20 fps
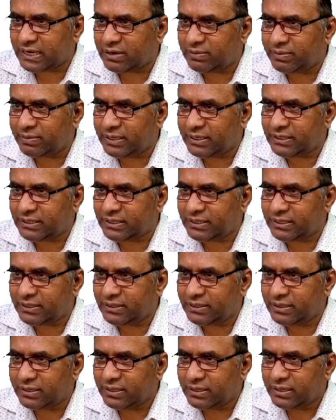element.
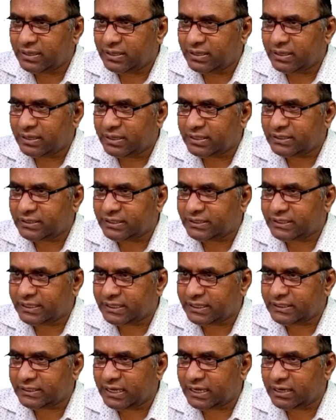This is the
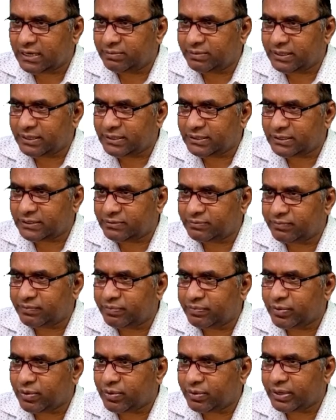second element.
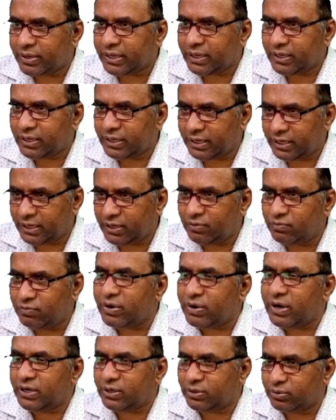Okay.
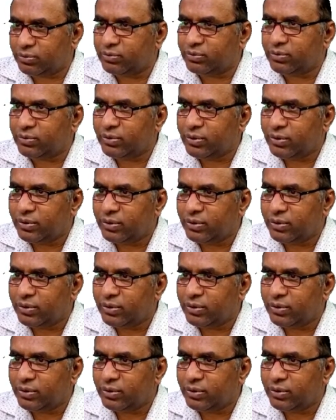A12.